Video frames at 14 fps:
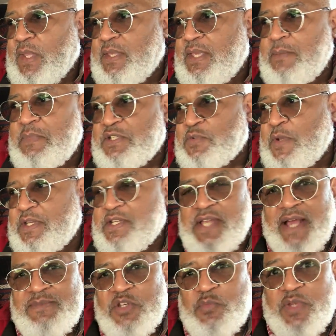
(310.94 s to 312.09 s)
in between the
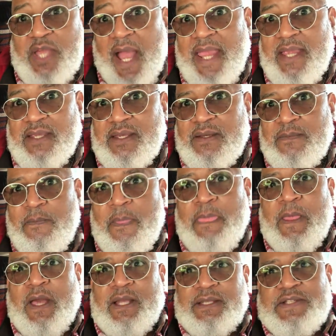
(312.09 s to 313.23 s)
times that we hike,
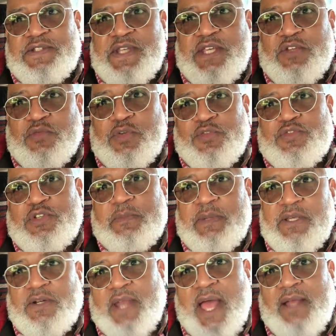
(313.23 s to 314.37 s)
let's take a road trip and
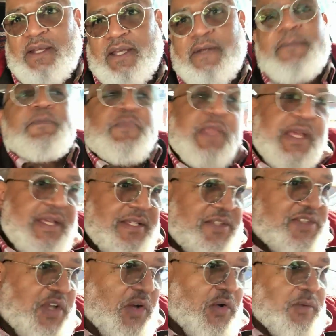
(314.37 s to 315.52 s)
go down there.
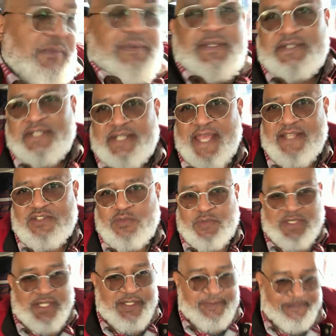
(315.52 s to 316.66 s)
So, today that's what we
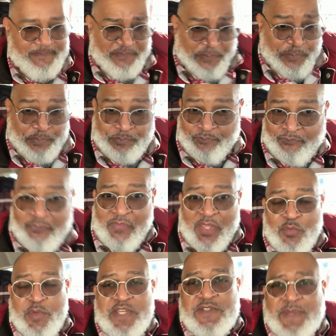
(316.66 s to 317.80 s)
did.
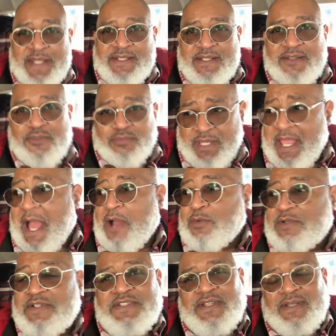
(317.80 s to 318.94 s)
We spent three
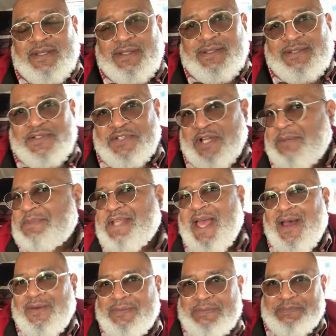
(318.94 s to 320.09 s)
hours to come
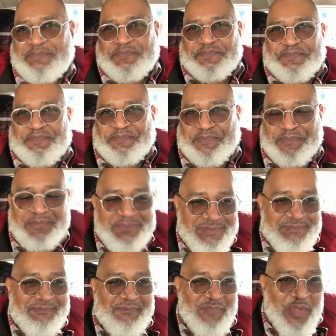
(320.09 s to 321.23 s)
down
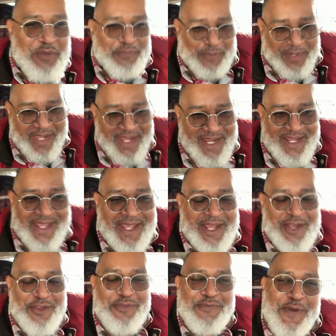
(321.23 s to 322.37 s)
for a
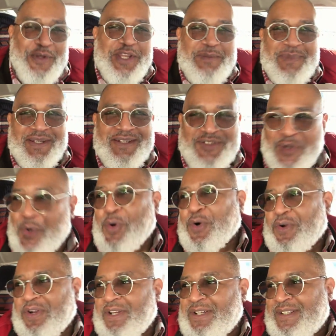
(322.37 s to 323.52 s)
30 minute tour.